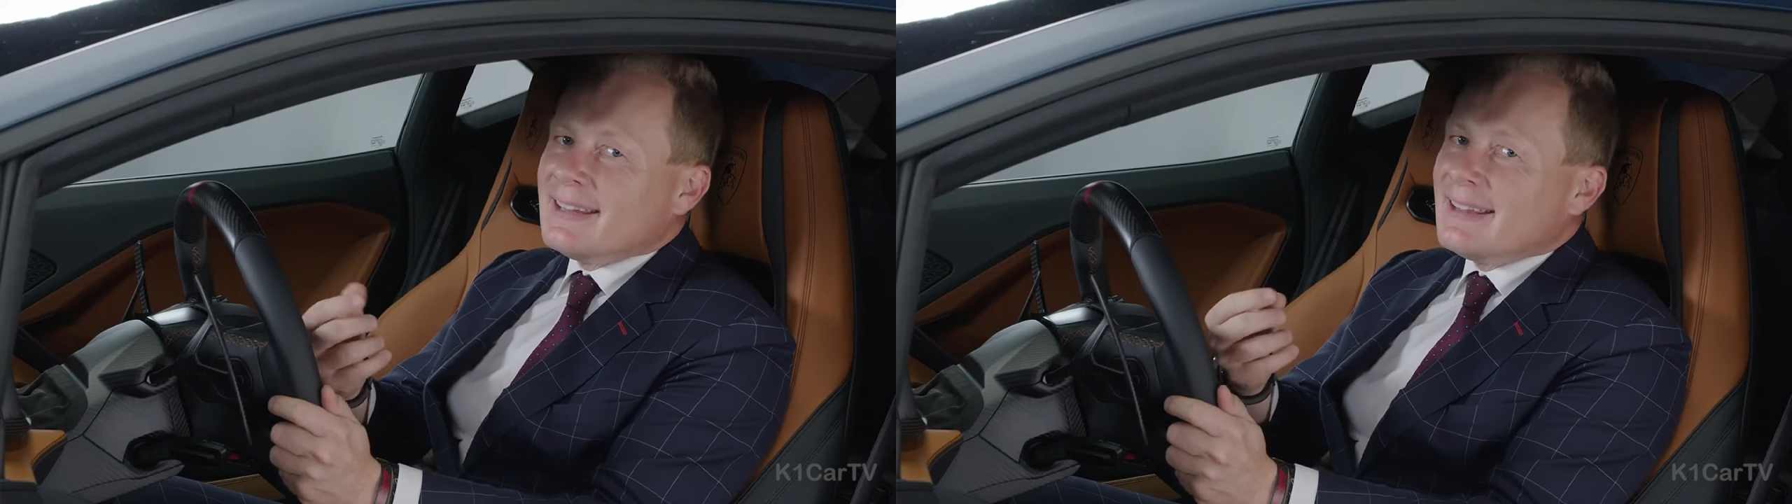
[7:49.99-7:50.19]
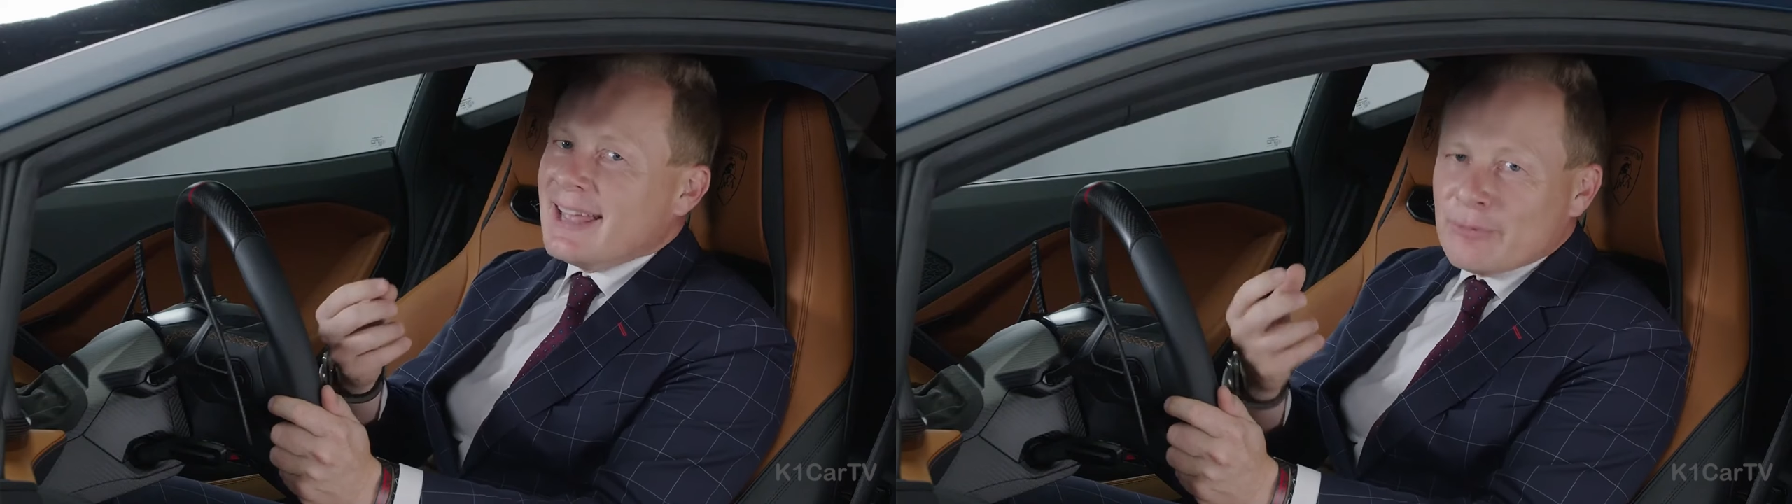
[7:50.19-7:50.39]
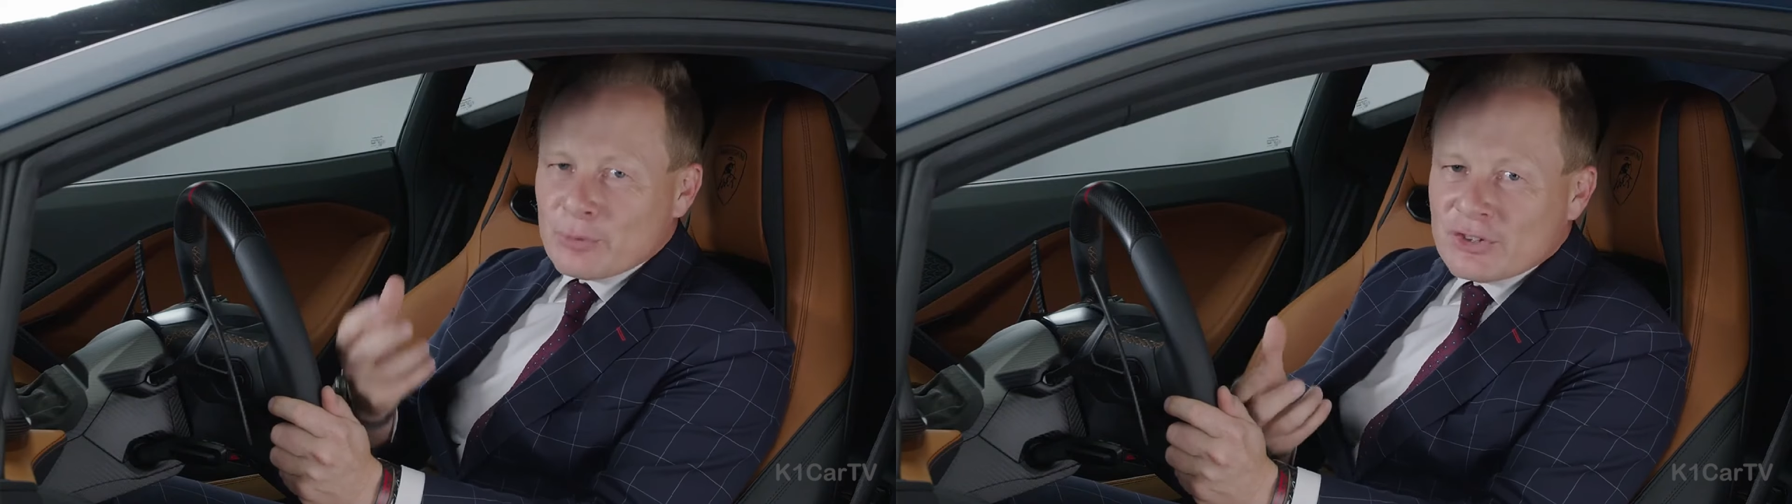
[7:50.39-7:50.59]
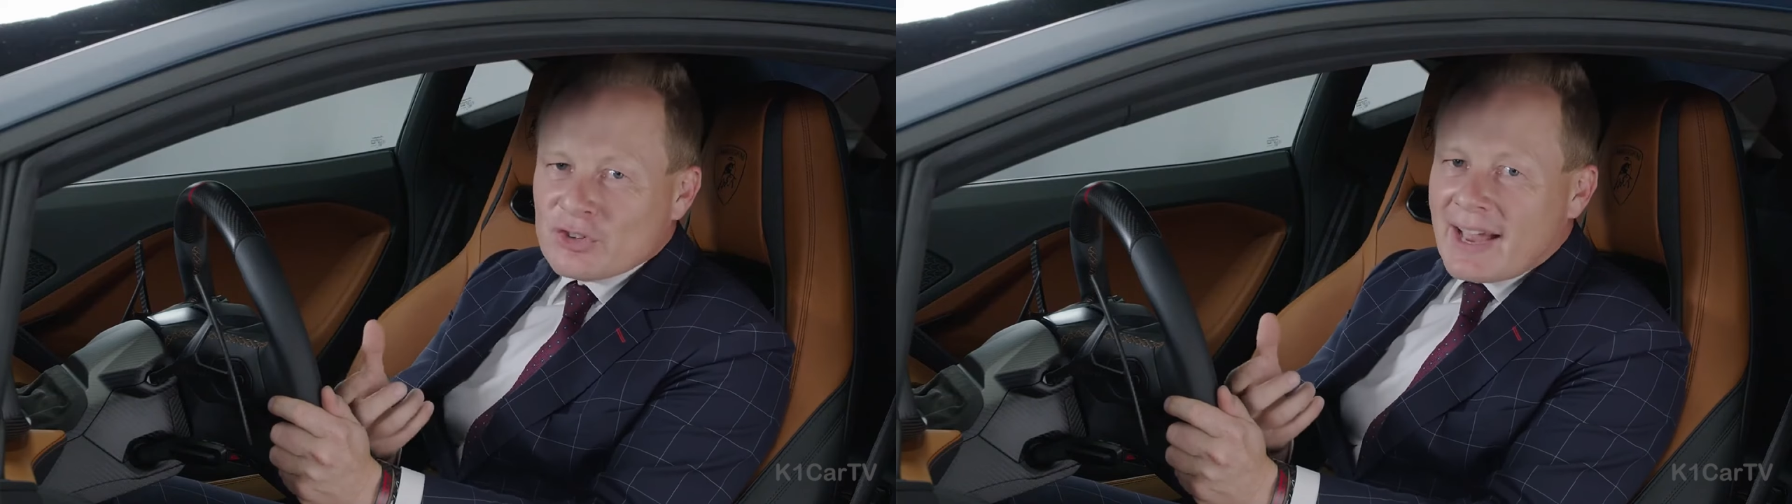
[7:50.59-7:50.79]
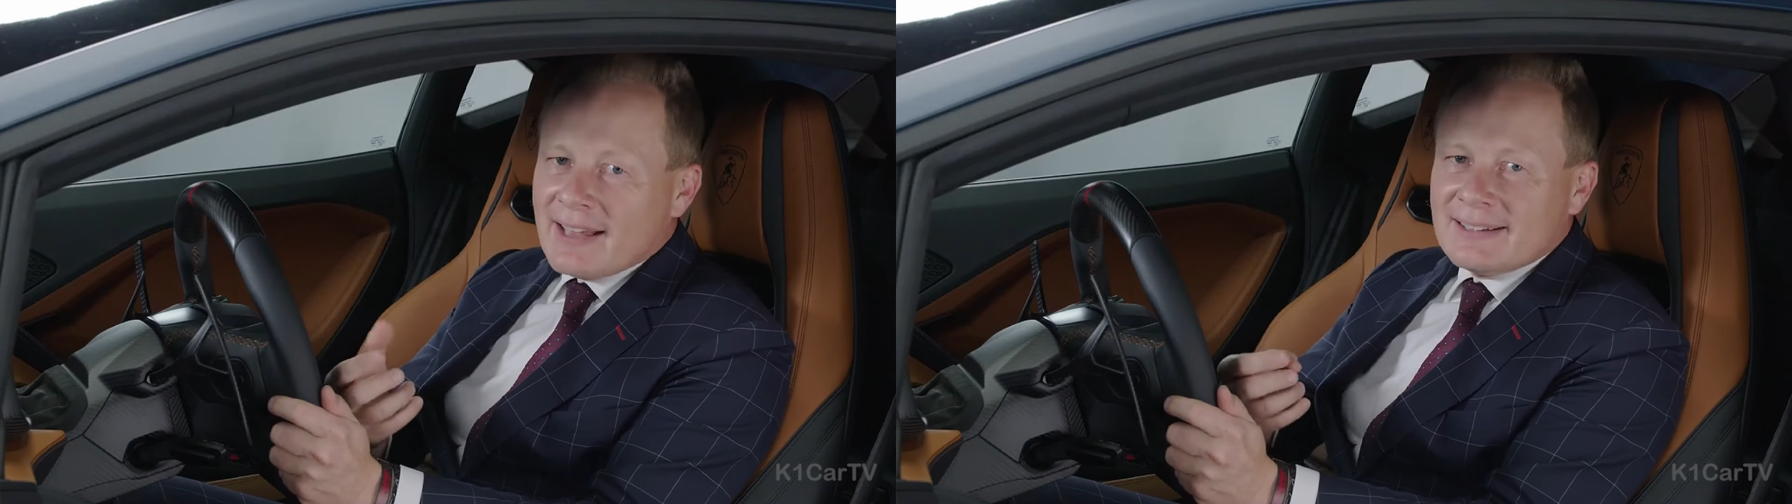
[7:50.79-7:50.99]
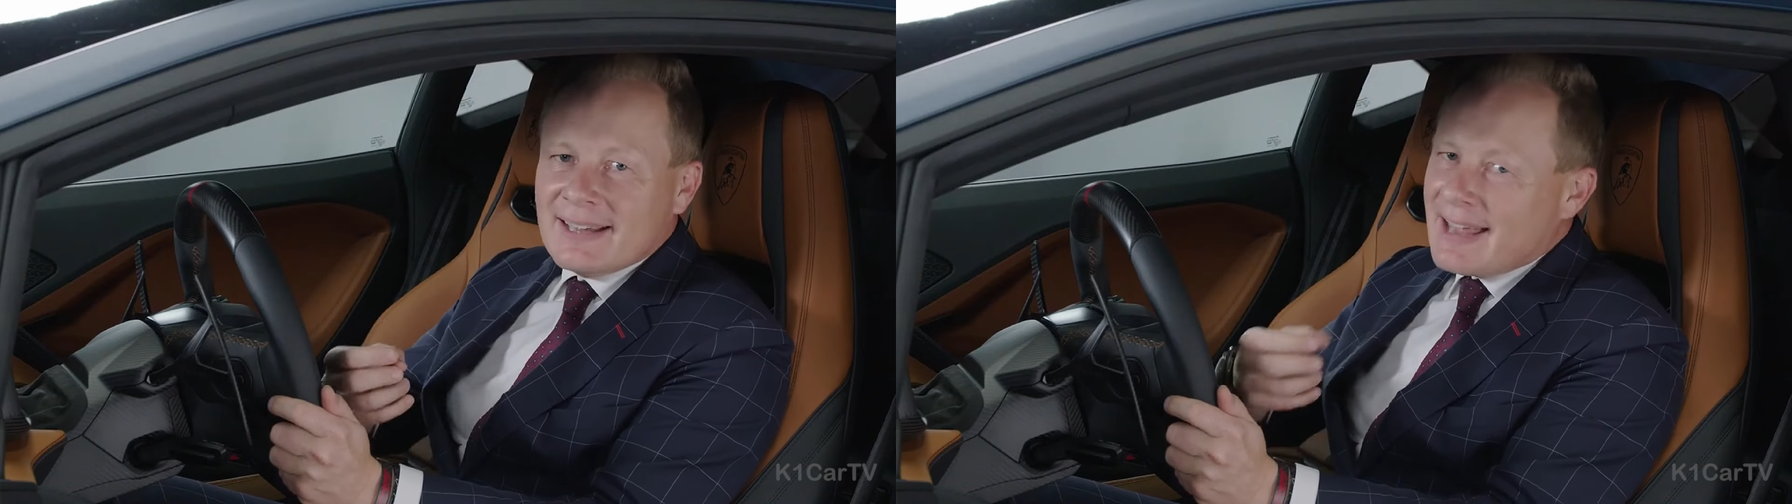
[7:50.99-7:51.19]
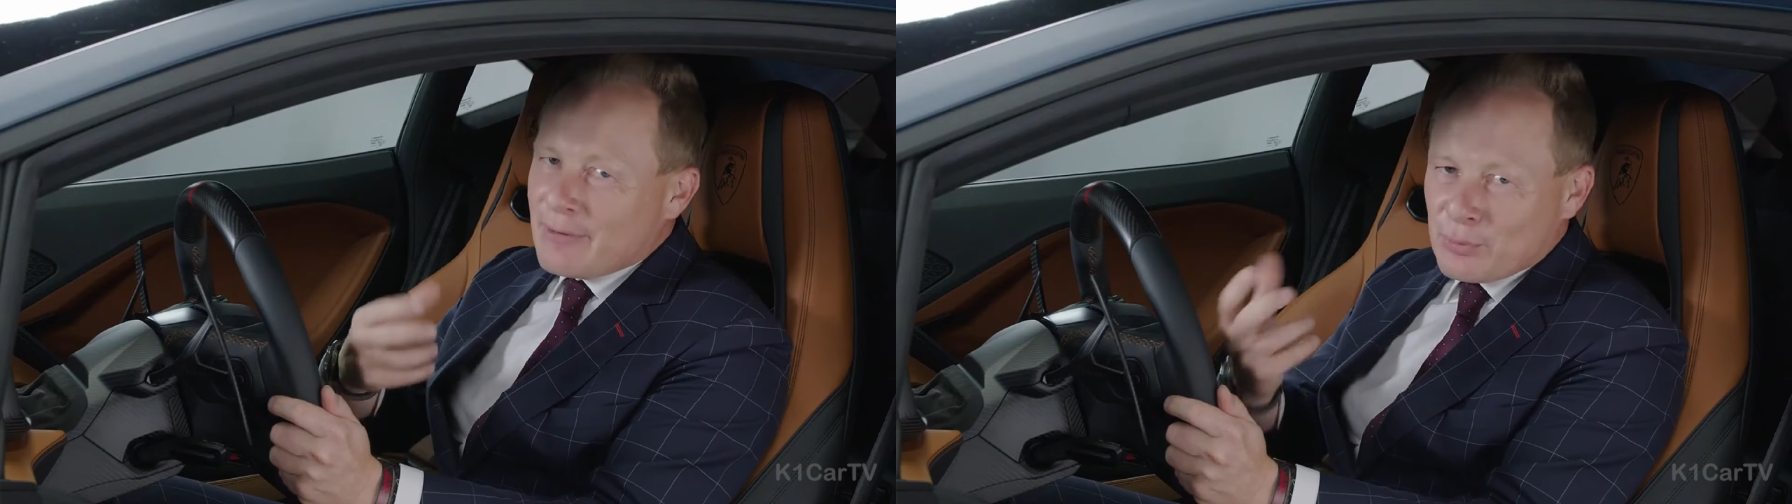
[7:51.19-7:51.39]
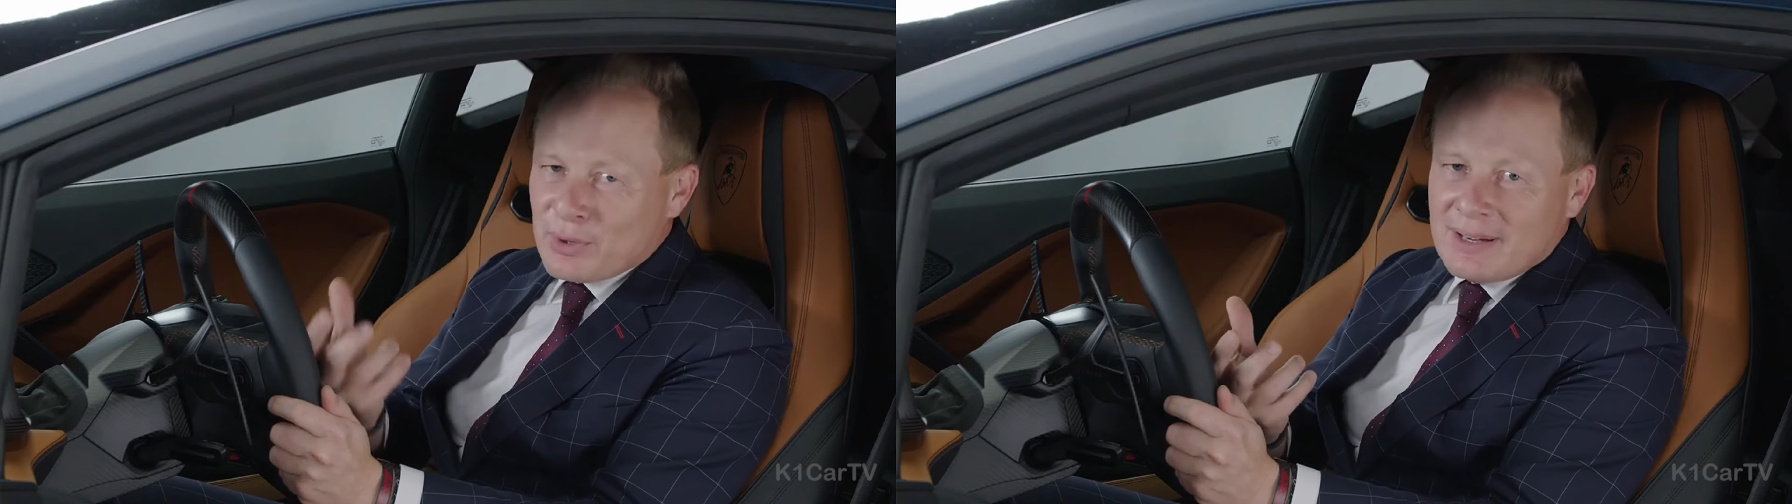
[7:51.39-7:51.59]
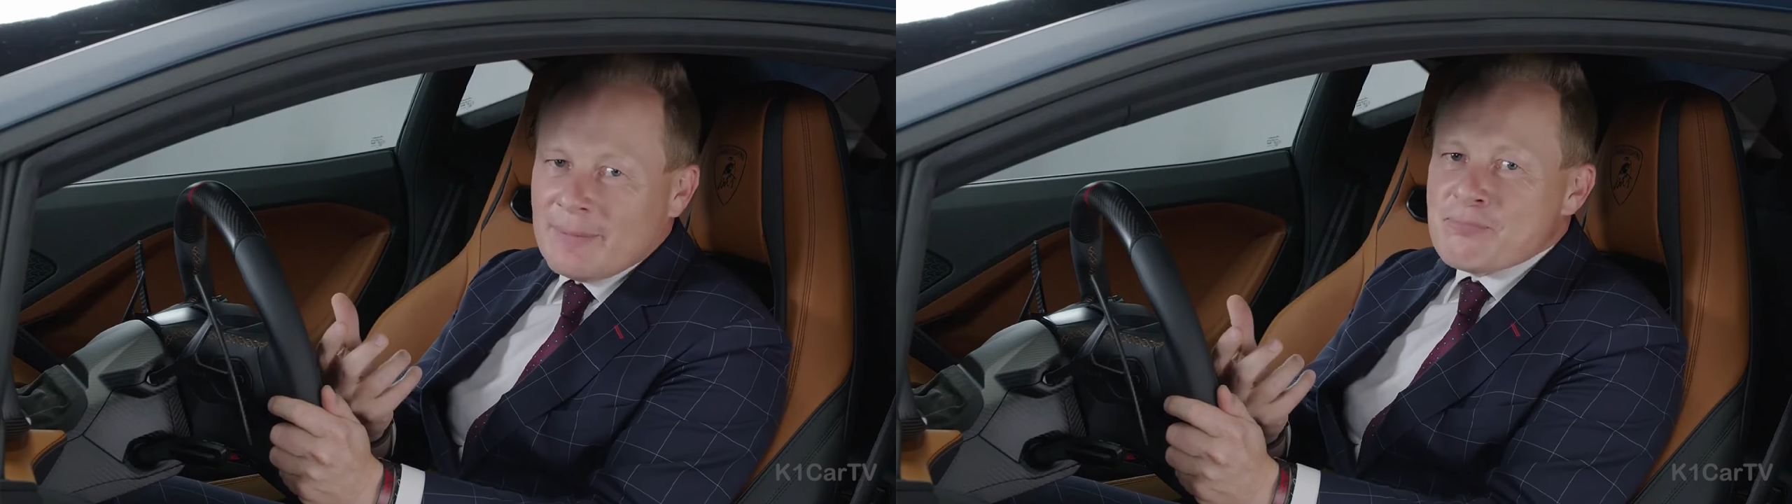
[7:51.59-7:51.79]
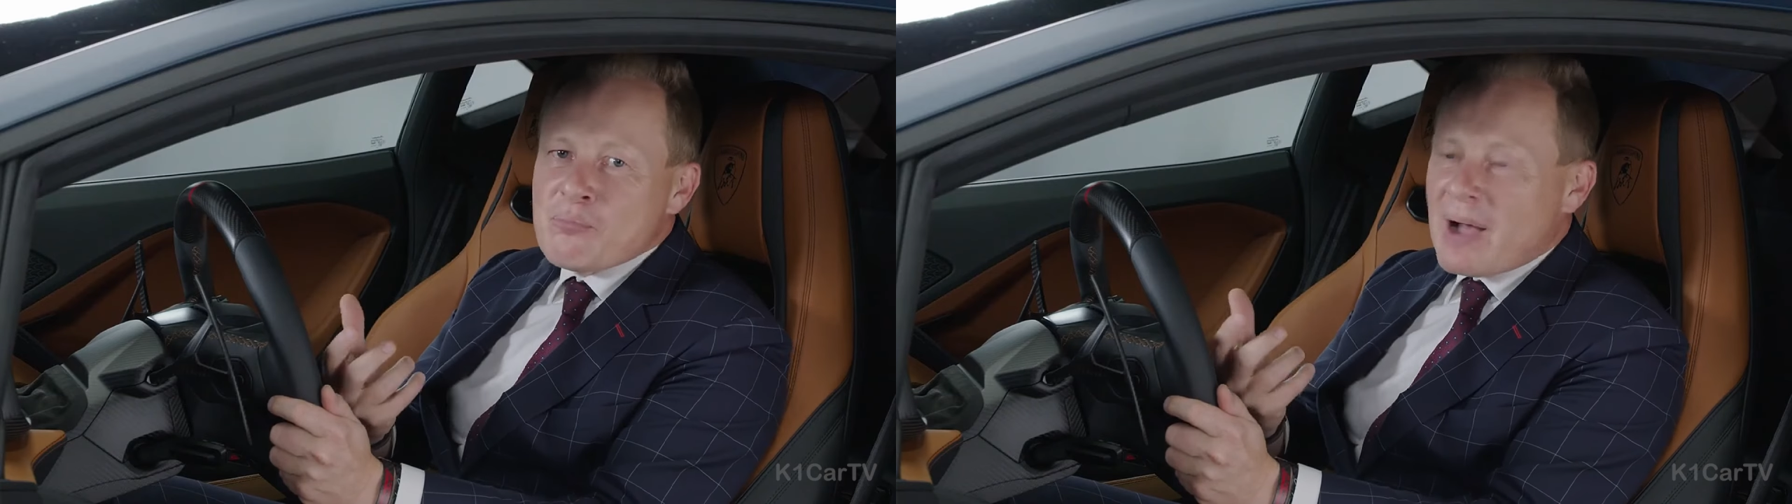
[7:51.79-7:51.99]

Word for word: that every child and every